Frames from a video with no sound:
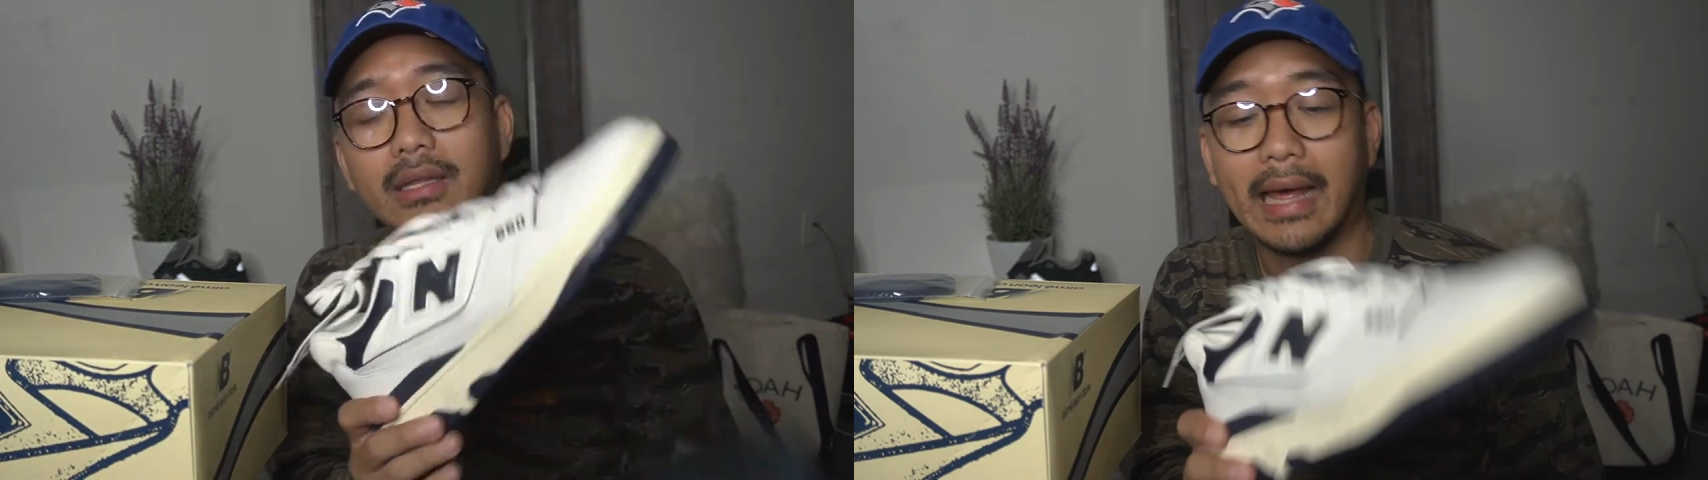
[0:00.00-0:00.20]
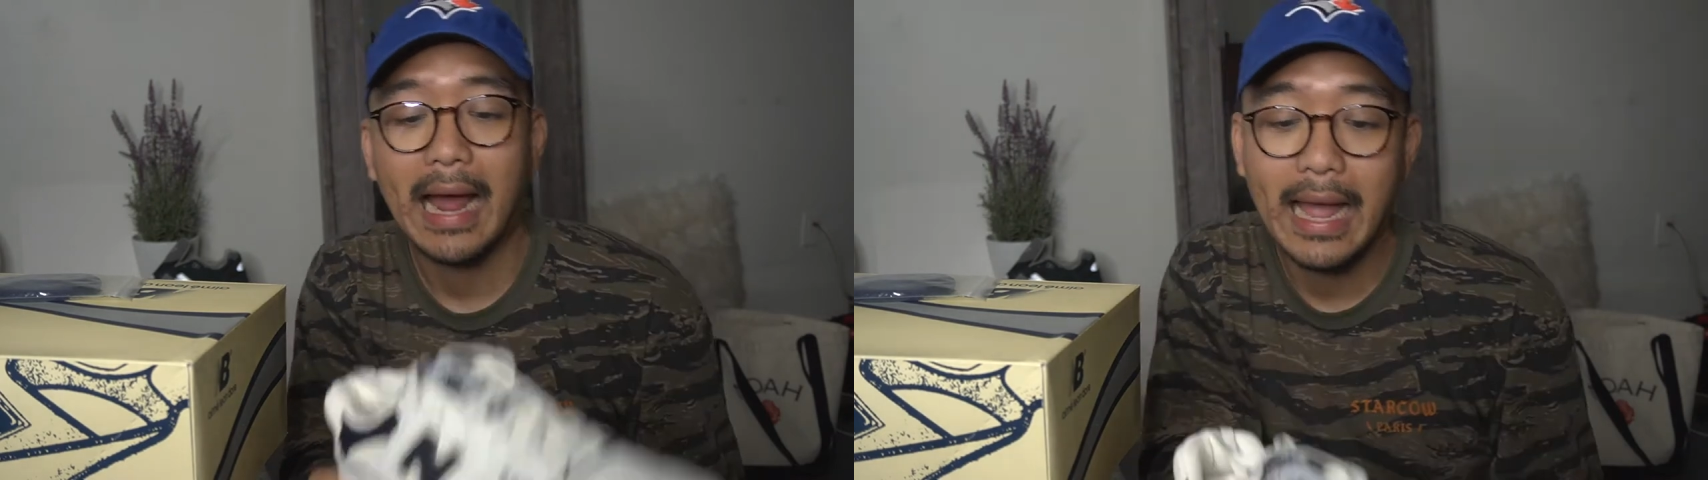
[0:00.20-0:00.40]

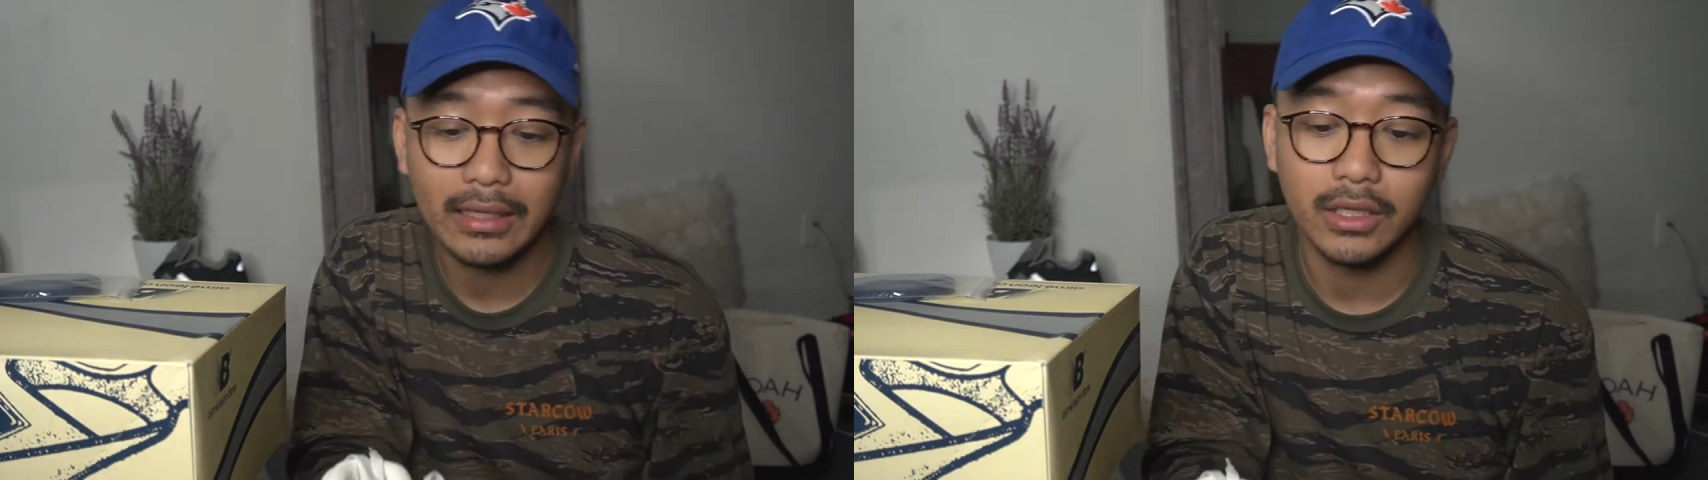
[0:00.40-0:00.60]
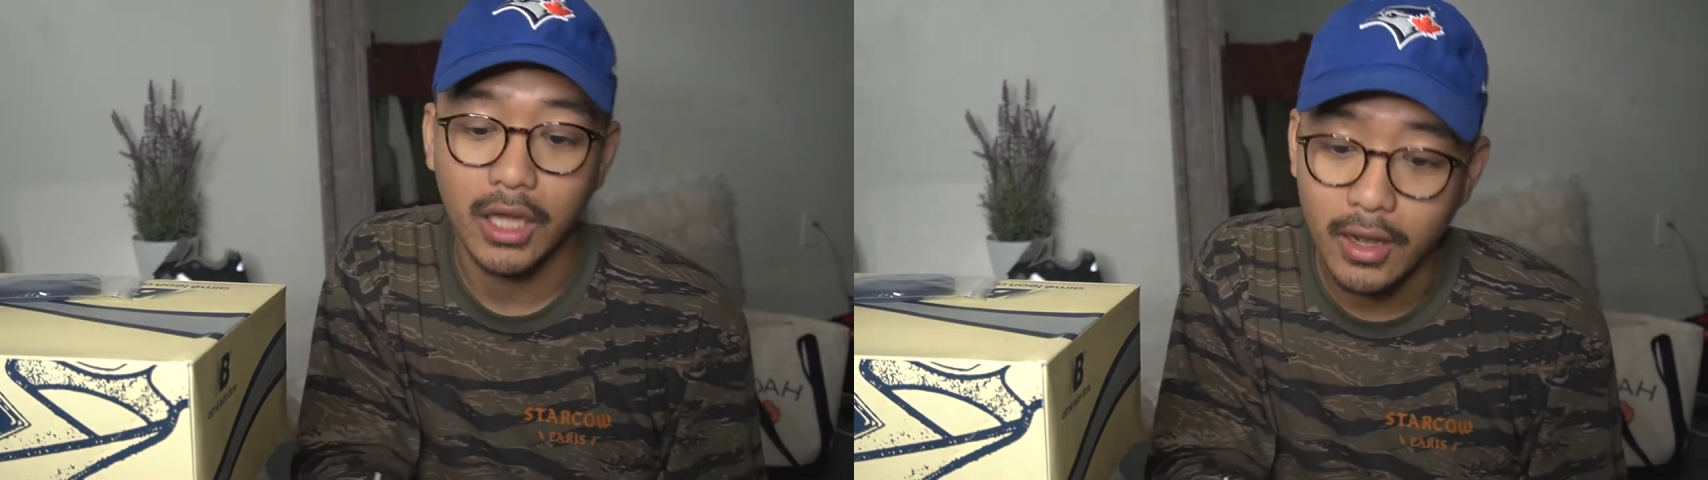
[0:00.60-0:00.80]
that I
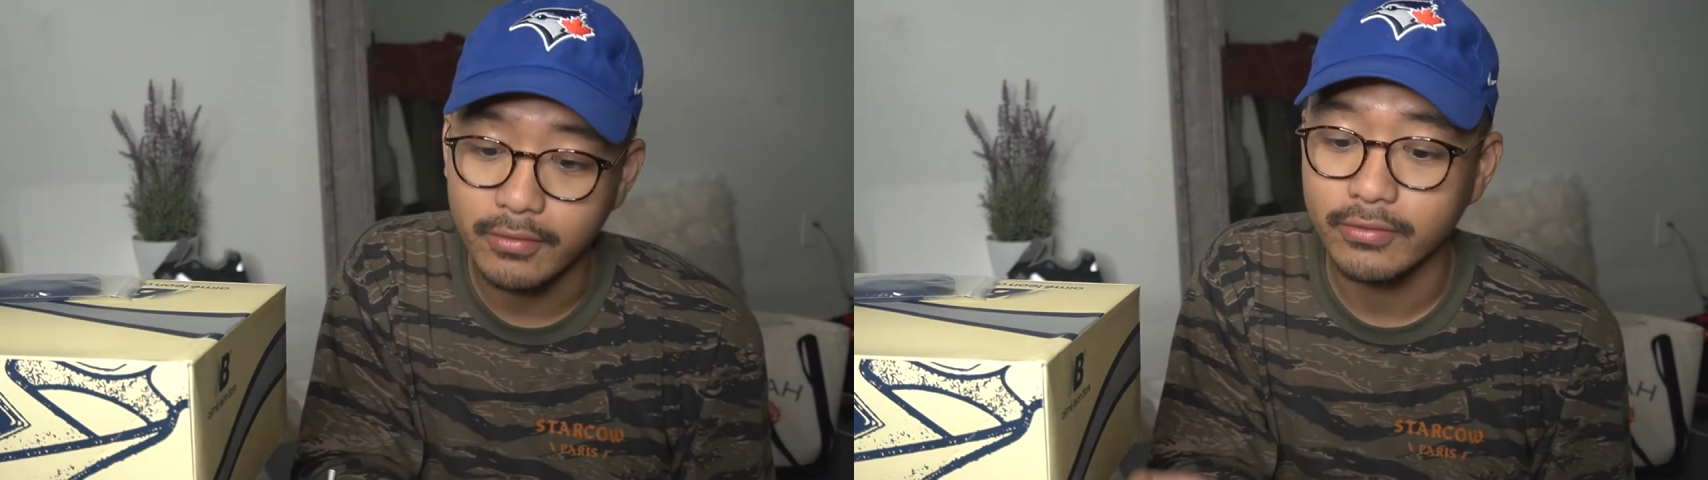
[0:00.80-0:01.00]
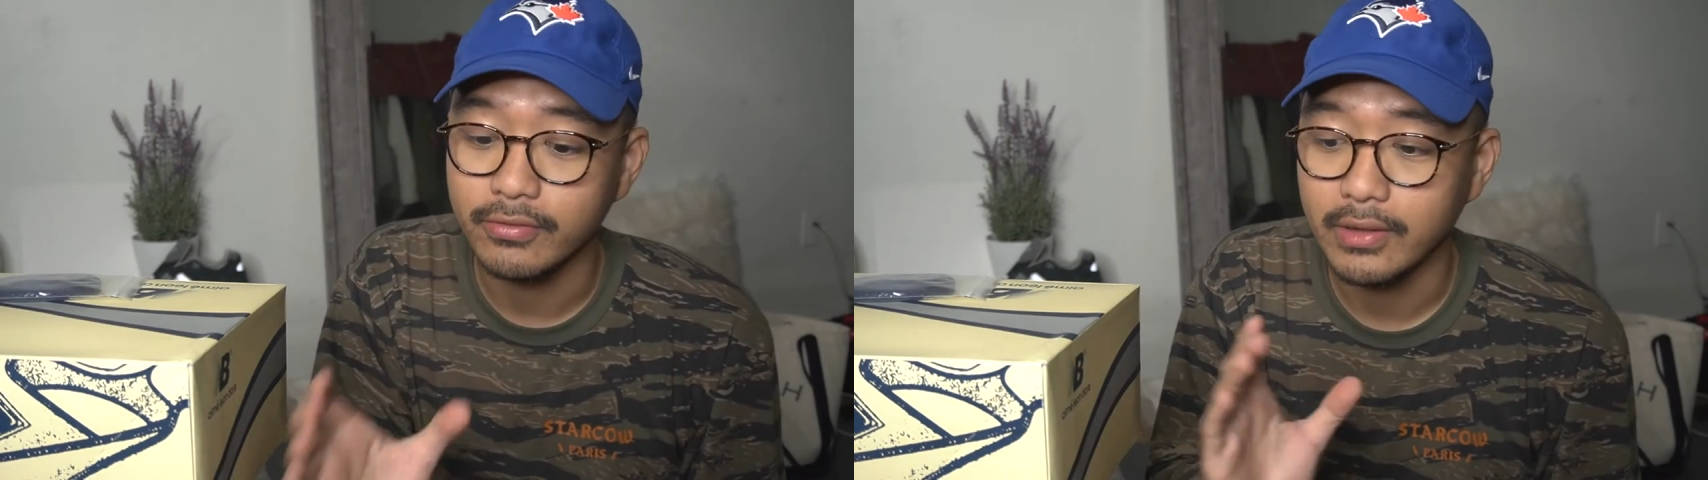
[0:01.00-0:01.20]

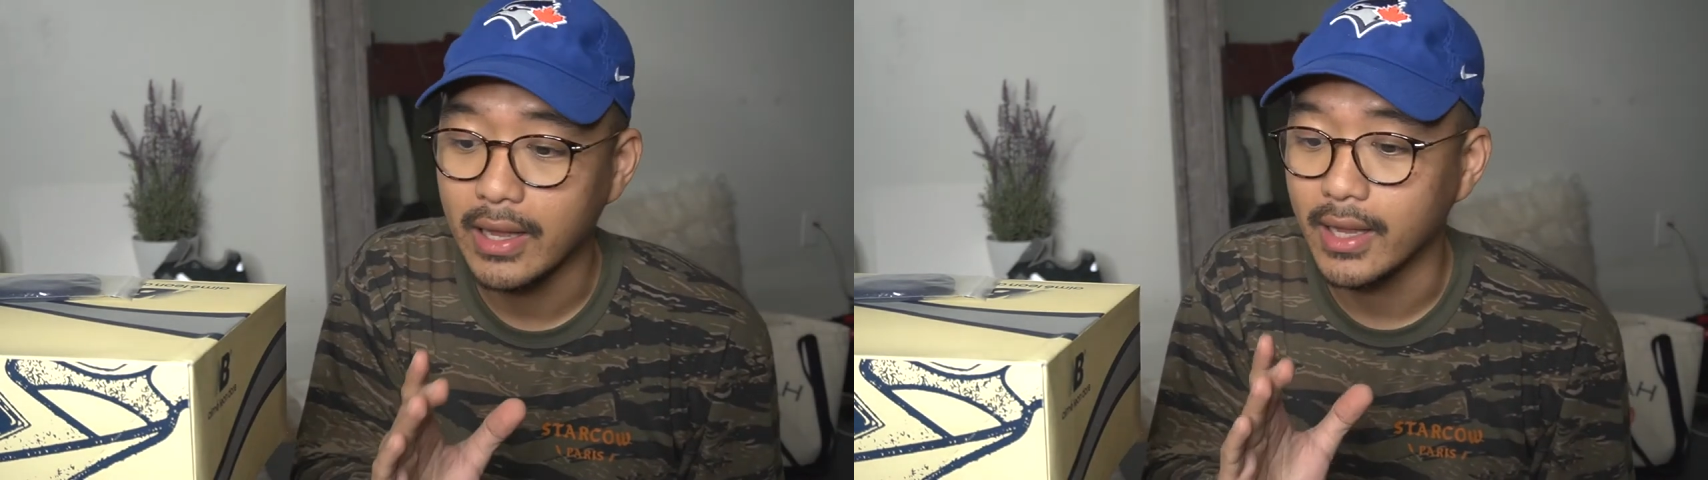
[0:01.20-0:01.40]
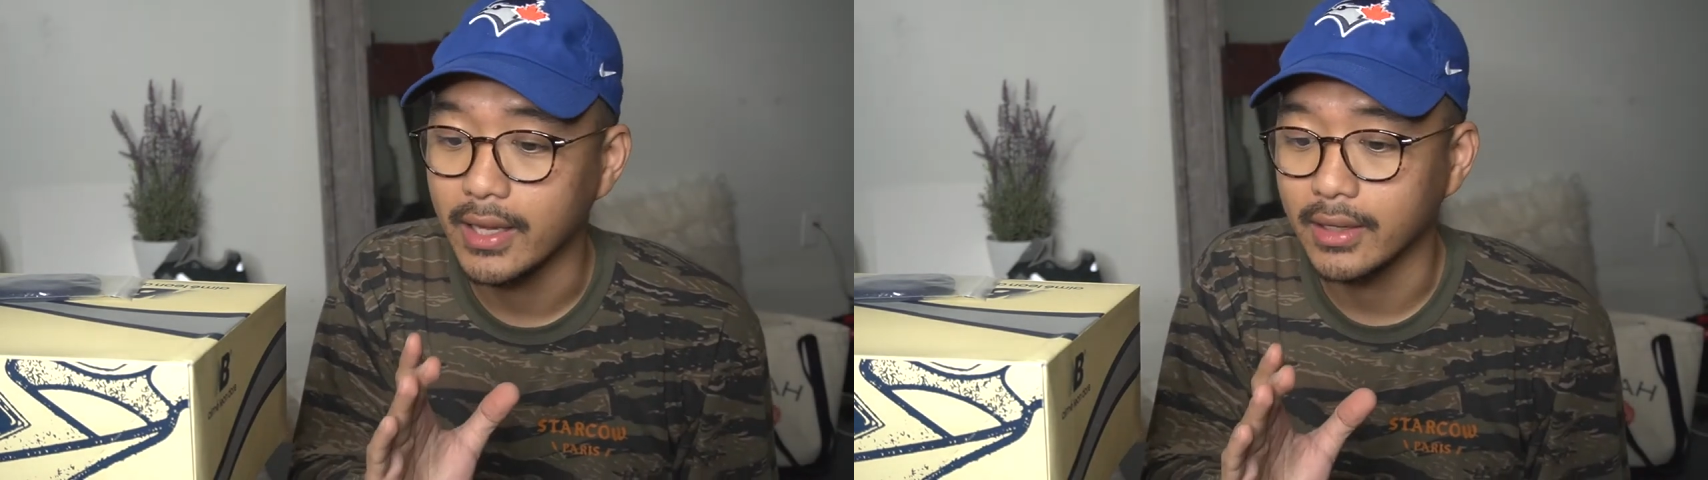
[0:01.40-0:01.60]
love
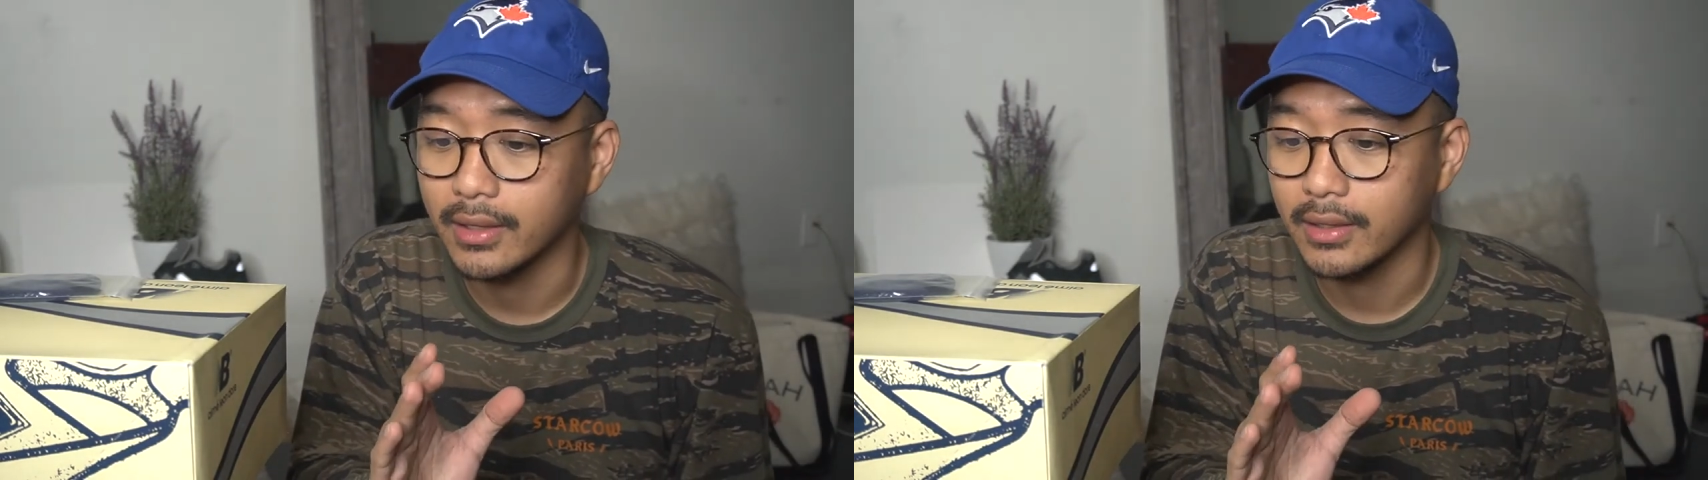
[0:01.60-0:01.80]
and